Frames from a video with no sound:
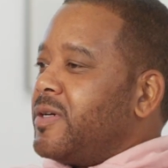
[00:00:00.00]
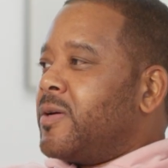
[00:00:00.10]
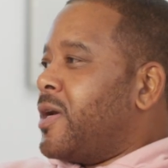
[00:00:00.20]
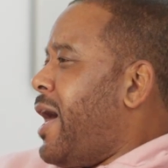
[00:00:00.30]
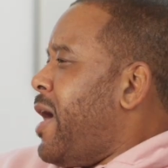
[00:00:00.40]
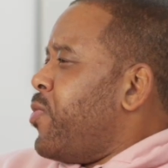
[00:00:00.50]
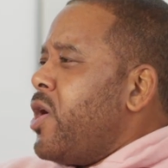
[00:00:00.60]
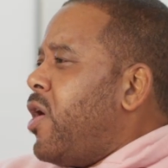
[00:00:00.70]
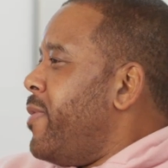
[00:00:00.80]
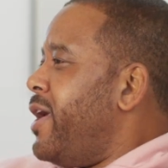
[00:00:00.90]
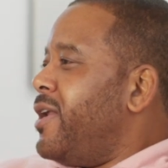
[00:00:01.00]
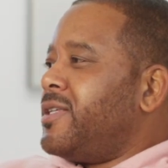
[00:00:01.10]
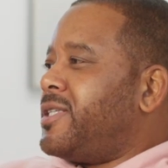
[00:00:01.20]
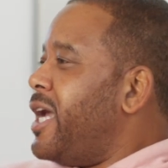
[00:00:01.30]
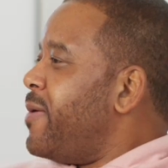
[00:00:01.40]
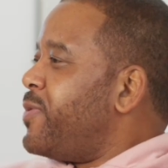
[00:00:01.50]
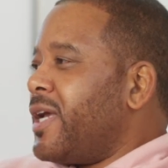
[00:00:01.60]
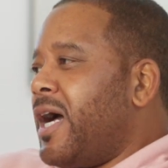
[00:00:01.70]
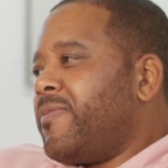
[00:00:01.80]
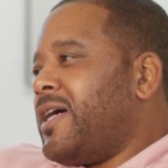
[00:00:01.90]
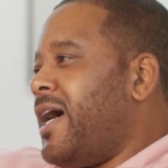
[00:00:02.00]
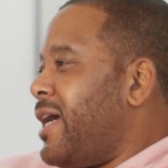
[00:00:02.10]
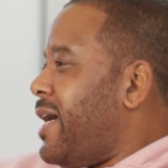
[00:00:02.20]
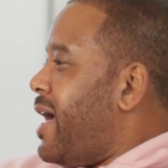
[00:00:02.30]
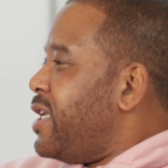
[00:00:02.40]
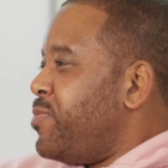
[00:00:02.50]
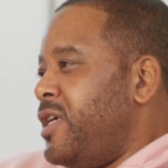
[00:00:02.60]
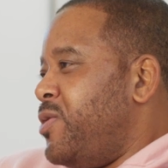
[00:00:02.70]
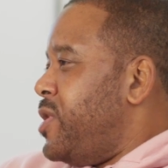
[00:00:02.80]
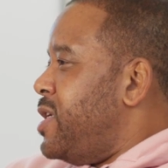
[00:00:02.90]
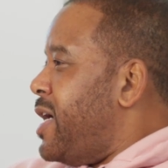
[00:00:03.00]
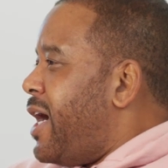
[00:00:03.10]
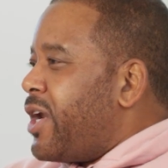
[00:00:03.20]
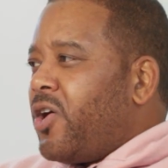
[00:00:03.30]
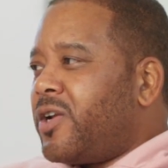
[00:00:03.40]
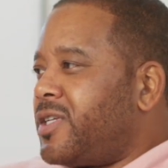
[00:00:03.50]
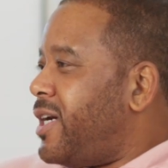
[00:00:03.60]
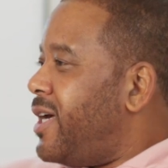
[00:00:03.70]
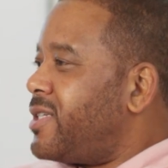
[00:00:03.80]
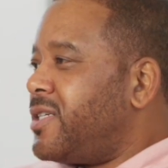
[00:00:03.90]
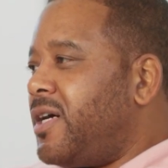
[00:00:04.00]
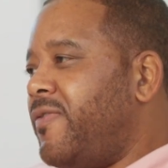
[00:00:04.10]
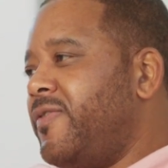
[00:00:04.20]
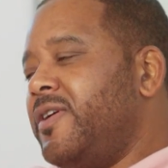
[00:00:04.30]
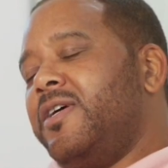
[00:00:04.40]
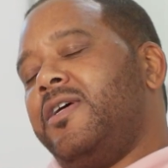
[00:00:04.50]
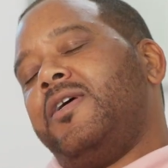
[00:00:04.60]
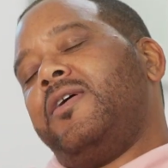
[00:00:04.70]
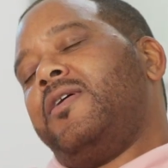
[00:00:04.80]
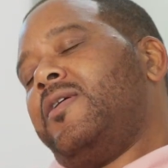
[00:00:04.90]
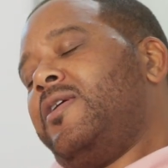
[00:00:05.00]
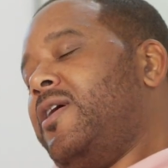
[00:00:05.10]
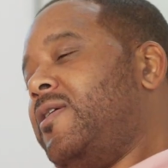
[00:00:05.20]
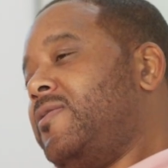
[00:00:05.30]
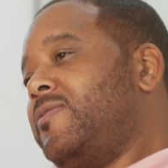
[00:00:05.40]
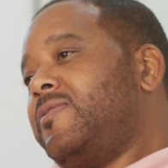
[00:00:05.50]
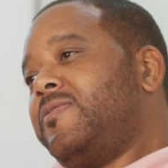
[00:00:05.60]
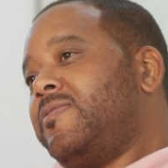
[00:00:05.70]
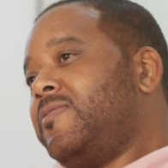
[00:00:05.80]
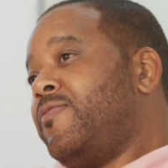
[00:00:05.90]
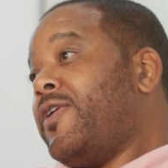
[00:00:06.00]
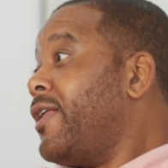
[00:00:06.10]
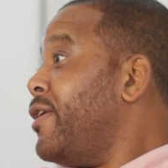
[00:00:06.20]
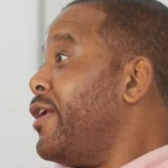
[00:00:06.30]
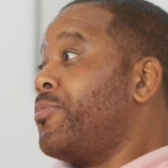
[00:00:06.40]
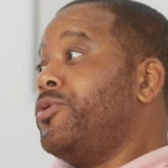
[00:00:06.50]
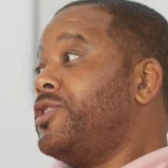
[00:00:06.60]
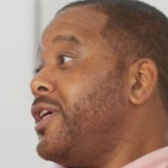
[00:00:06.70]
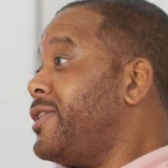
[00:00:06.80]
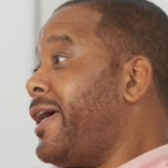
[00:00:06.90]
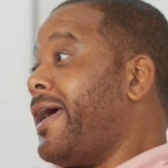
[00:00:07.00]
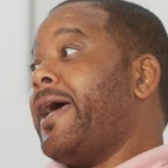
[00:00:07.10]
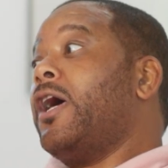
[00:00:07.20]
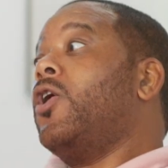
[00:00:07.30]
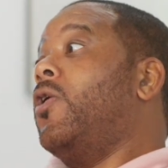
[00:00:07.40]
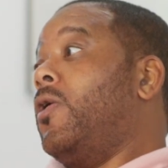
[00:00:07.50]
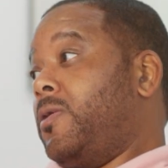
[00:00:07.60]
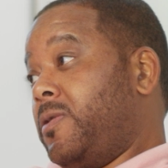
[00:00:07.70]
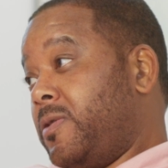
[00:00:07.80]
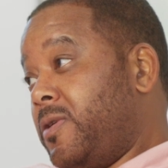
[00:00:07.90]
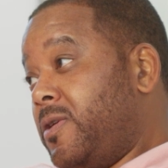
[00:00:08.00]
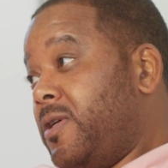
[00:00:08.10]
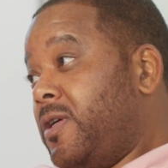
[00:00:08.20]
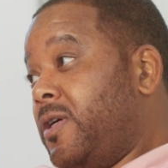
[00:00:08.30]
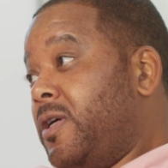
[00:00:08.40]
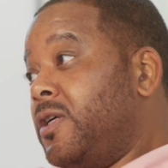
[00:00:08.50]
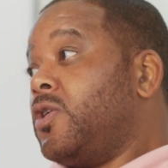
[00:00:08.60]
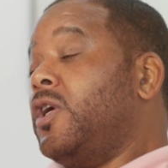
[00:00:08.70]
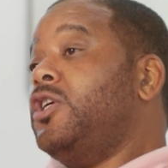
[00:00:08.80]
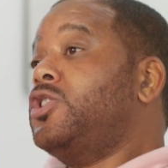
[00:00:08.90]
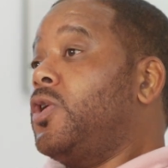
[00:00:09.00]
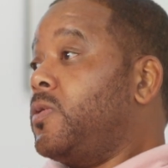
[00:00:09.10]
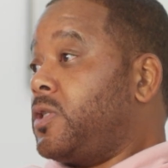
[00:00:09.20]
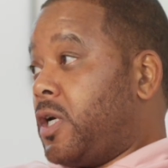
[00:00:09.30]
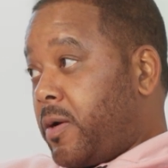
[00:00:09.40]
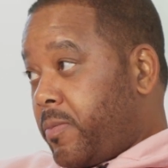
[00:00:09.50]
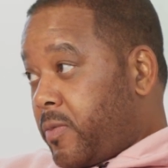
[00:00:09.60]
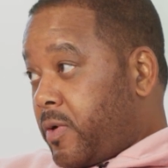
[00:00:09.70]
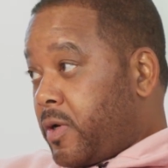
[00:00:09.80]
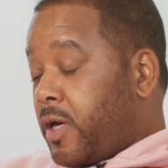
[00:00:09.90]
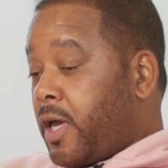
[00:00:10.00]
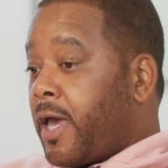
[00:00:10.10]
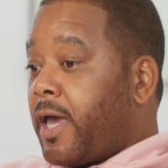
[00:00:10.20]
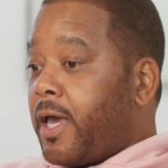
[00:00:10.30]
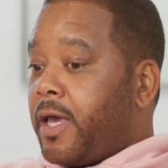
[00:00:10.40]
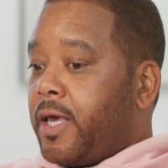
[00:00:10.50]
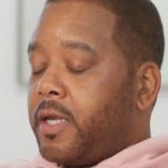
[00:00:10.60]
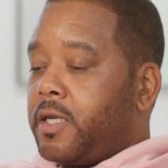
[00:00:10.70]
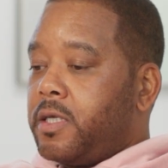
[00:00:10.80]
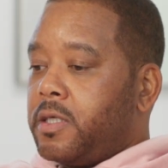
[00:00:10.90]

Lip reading: God, we all made it the same thing. I'm God, God is me, we God, all this kind of stuff. Yo, Father didn't appreciate that at all. So he shows up, and